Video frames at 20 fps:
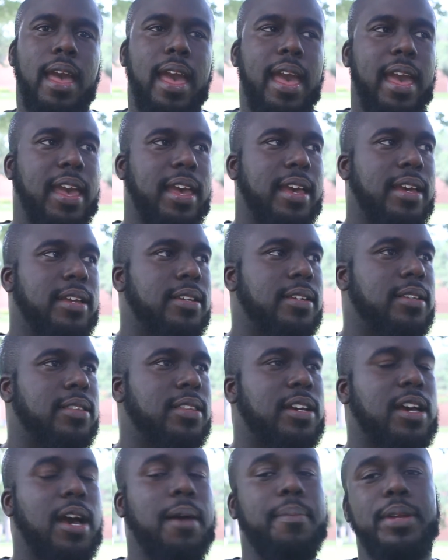And
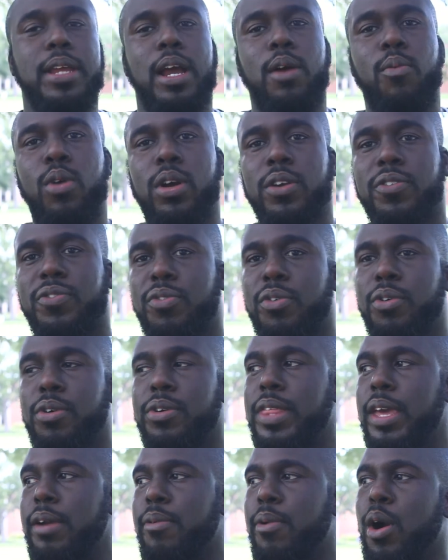the company I worked
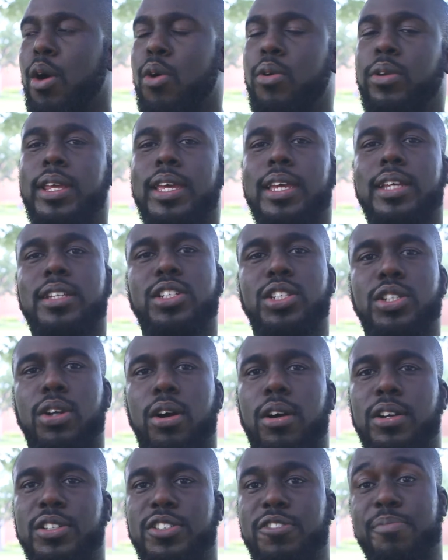for, they were only in
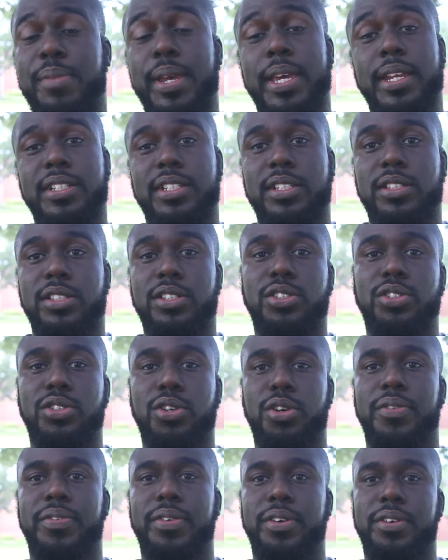charge of managing the
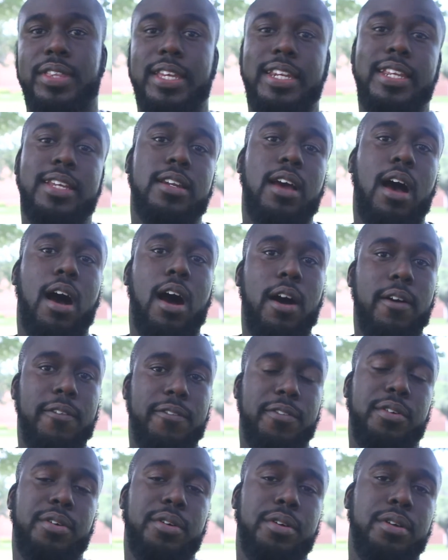server. They didn't
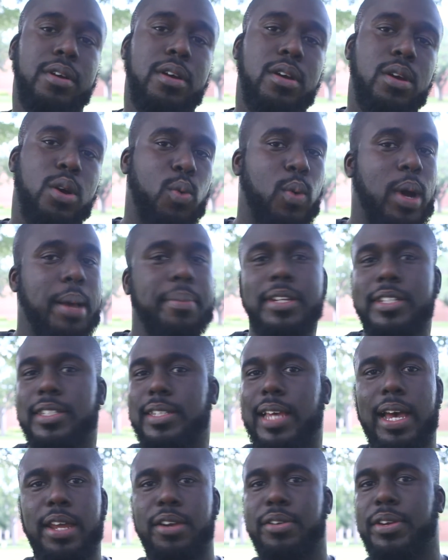offer web
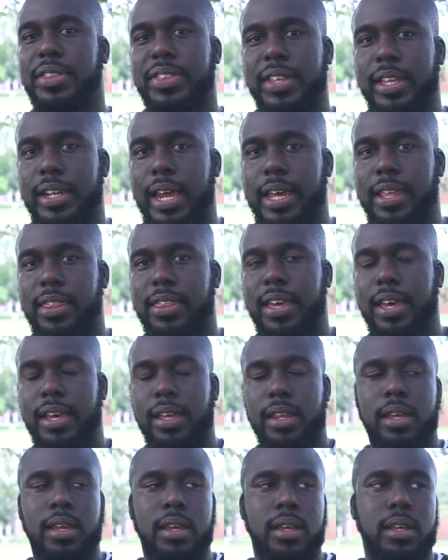design or anything like that.
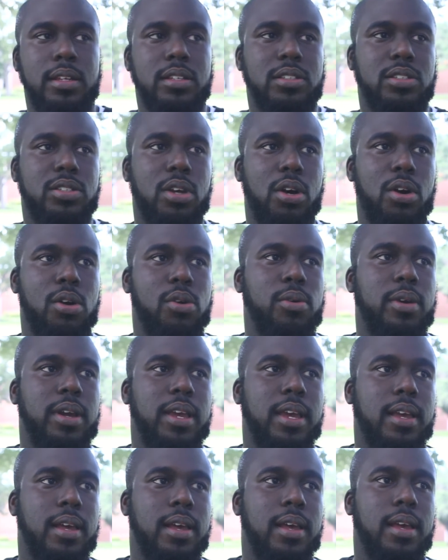So
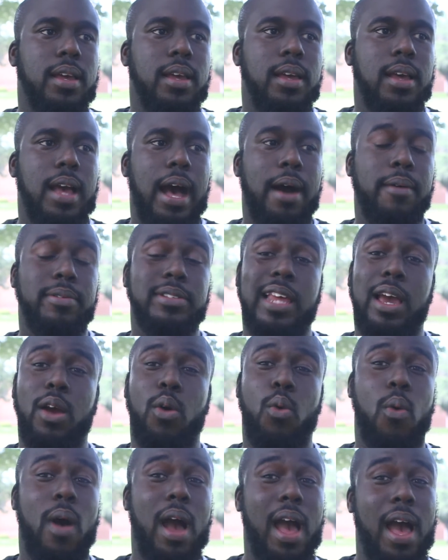I was like,
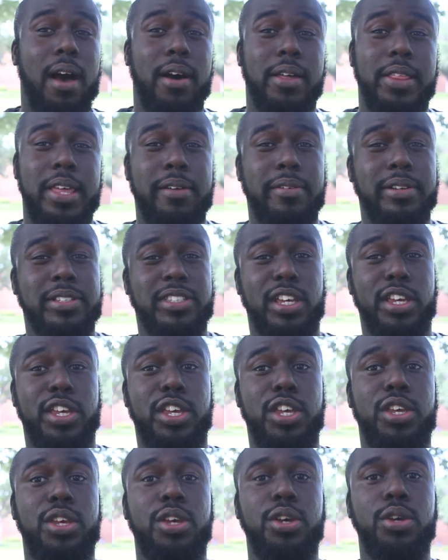wow, there is a
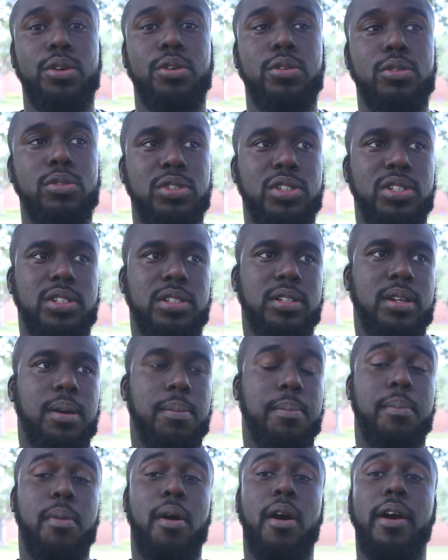huge
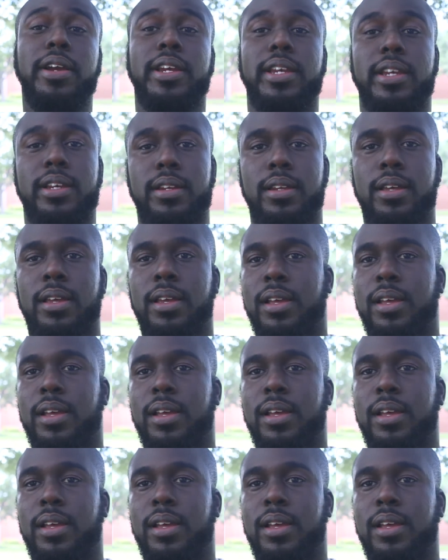market